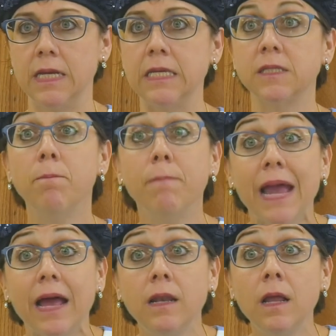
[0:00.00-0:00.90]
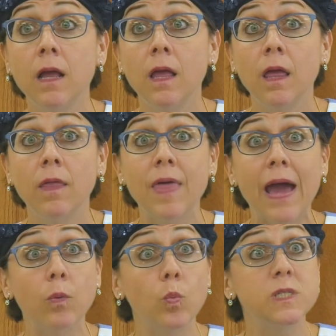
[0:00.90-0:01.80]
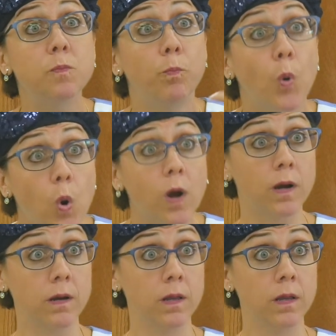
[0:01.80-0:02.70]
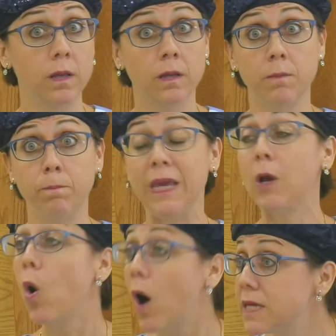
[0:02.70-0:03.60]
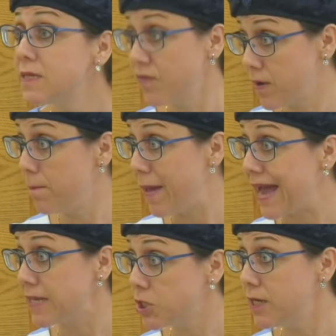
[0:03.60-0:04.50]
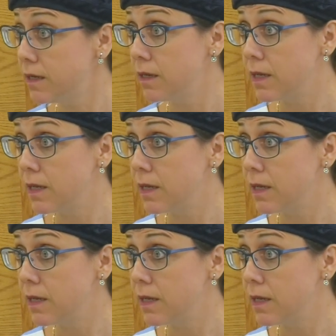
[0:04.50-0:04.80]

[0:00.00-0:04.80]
He is a man that was born because of compassion.